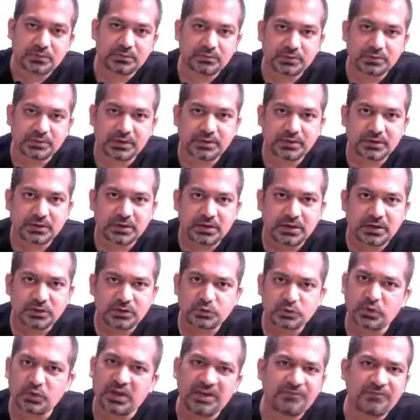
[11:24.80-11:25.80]
Right,
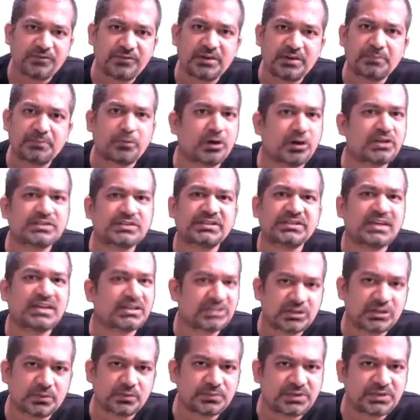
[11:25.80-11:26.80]
so every policy
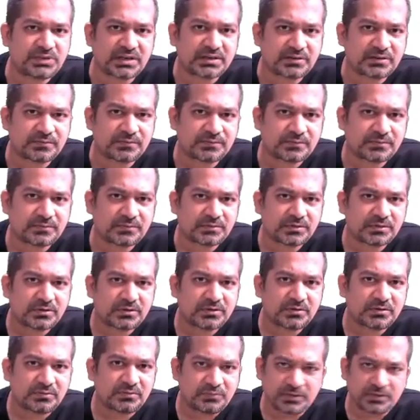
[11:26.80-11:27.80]
has an objective.
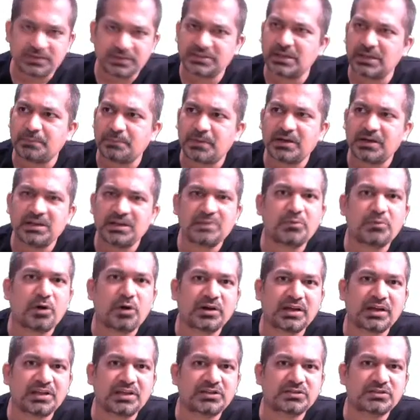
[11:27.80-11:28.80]
For example,
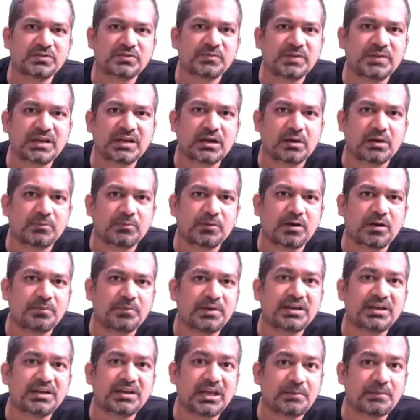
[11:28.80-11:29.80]
demonetization
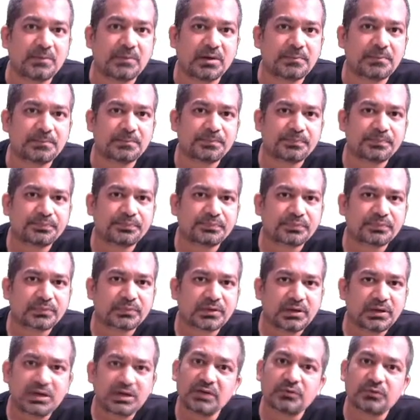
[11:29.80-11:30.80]
government came up,
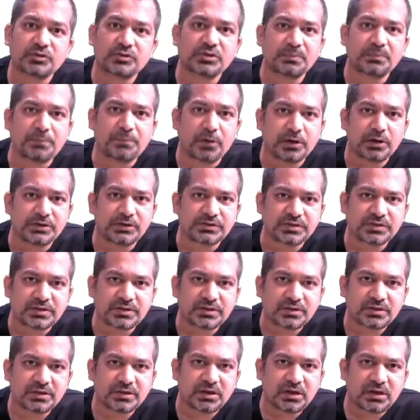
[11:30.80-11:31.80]
it was a
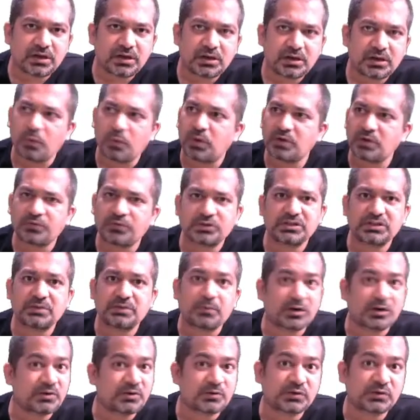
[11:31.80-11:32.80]
policy. Now what was that?
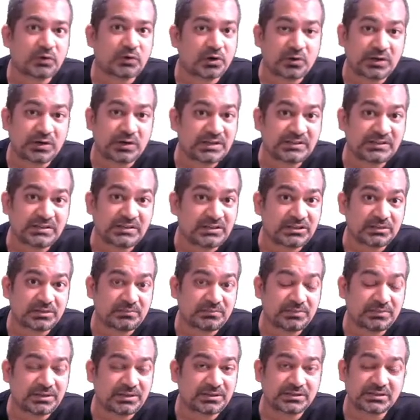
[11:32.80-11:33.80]
It was not a
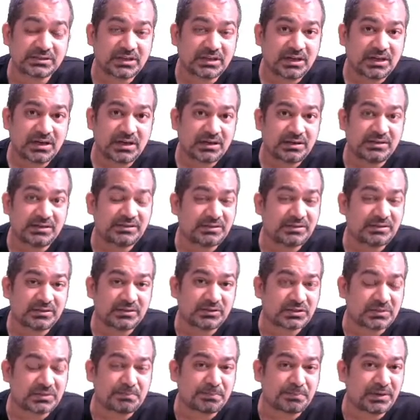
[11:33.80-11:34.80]
decision, because this
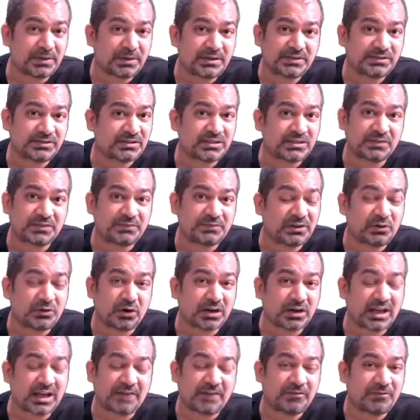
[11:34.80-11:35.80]
simple decision will
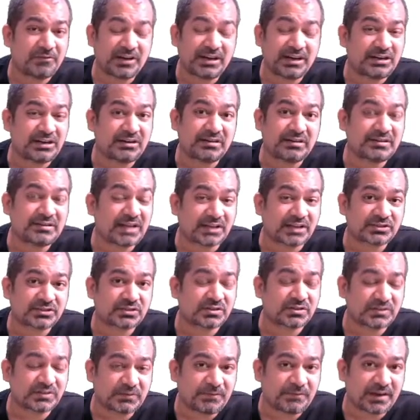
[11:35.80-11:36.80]
not have a very
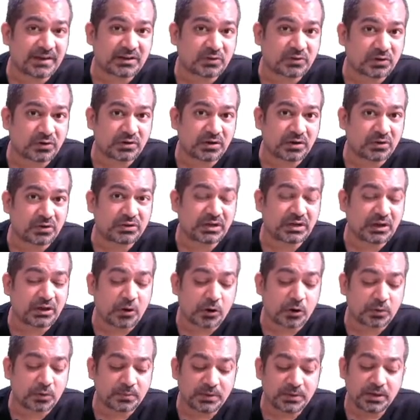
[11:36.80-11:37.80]
disastrous effect on the
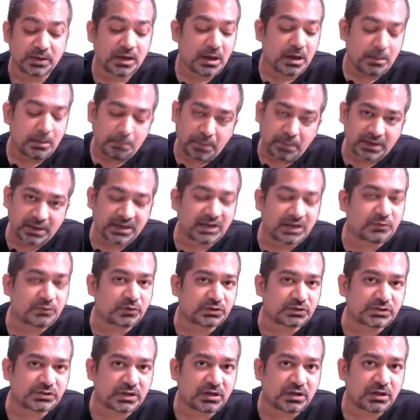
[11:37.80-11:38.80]
economy, but it
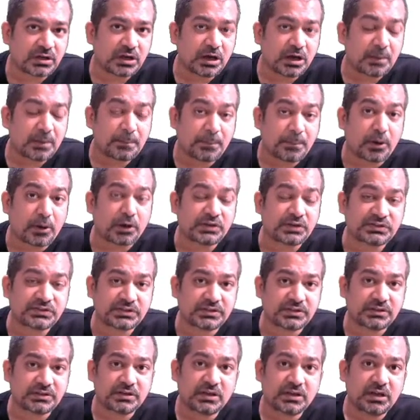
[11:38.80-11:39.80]
was a
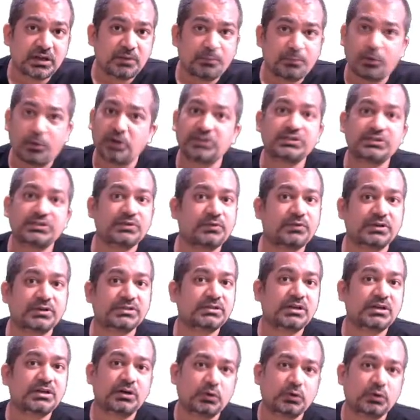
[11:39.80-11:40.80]
policy. Policy
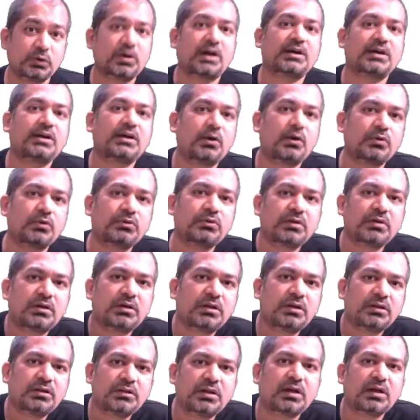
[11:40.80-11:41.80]
was to cut down
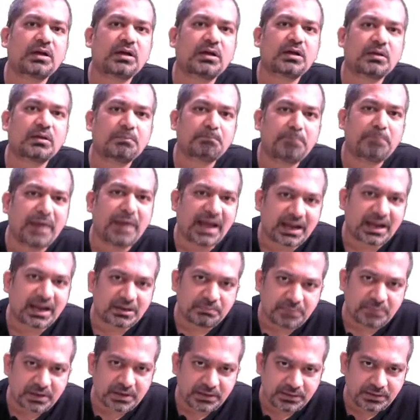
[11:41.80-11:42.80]
the black
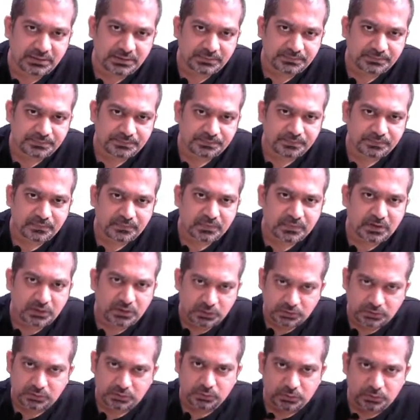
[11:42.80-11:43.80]
money,
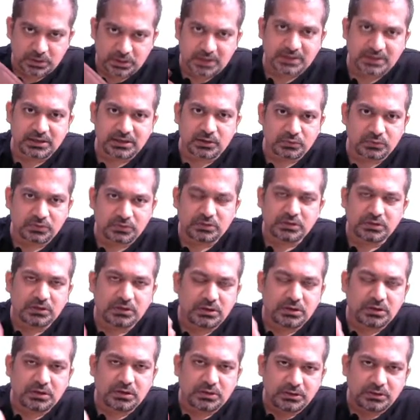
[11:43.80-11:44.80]
to cut down
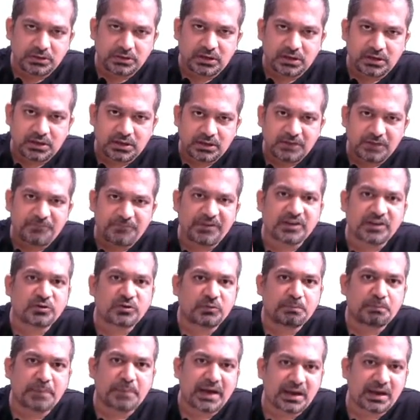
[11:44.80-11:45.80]
the effect
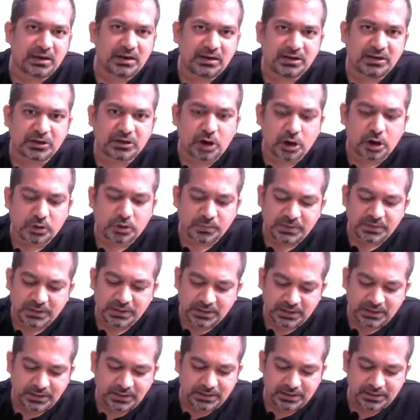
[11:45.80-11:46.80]
of parallel economy
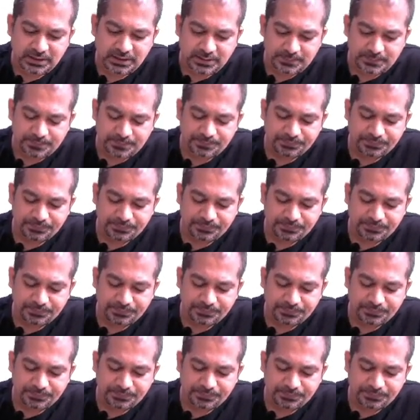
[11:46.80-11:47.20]
in India.